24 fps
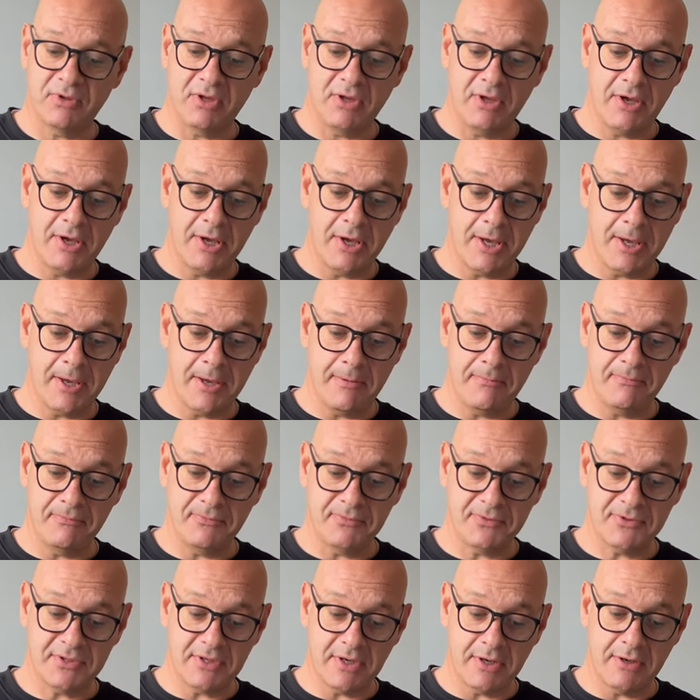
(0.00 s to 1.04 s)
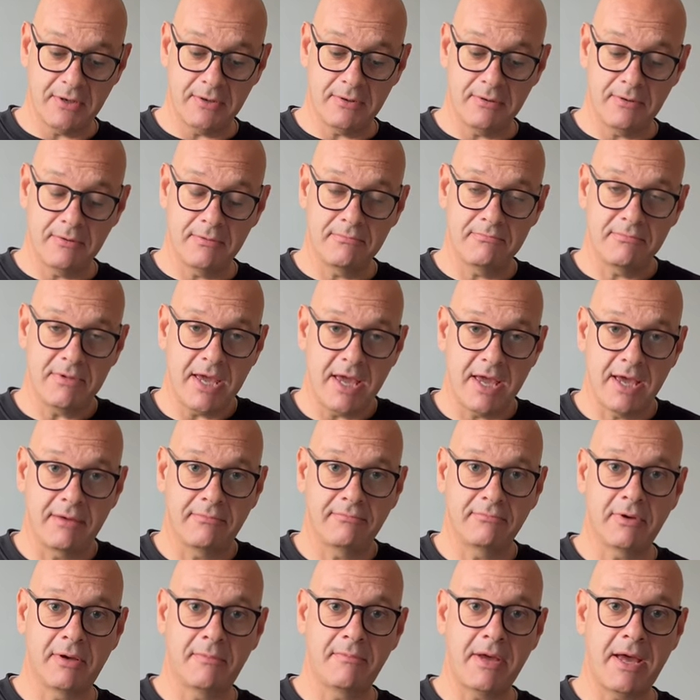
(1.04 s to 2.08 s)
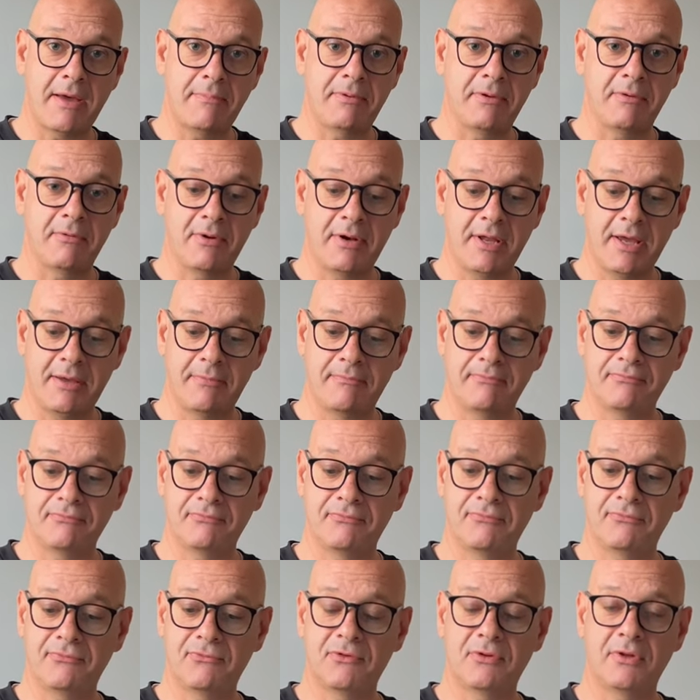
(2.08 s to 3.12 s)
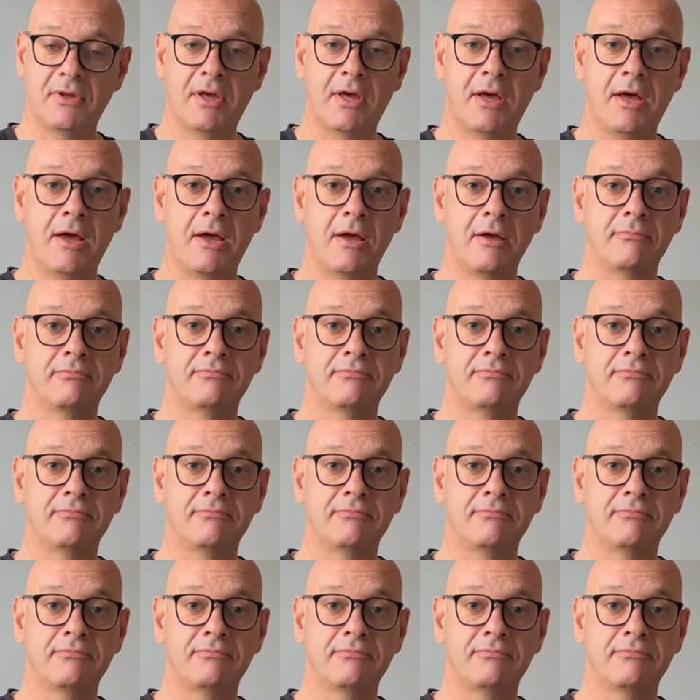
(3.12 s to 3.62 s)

Um, so yeah, I'm happy with that. So